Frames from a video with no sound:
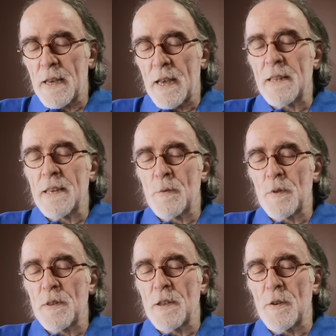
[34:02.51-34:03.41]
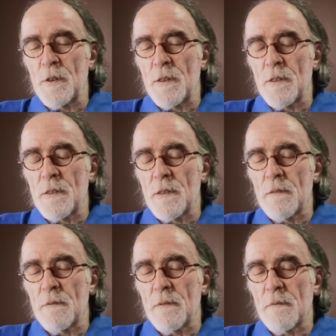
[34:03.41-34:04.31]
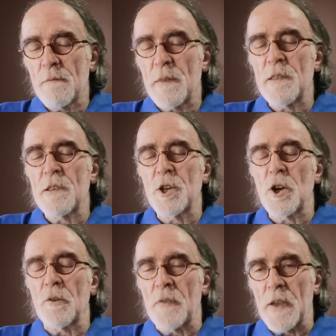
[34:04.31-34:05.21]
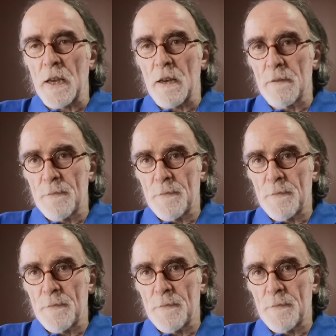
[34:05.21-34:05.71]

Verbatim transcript: Anthony was known as Mr. Chocfinger.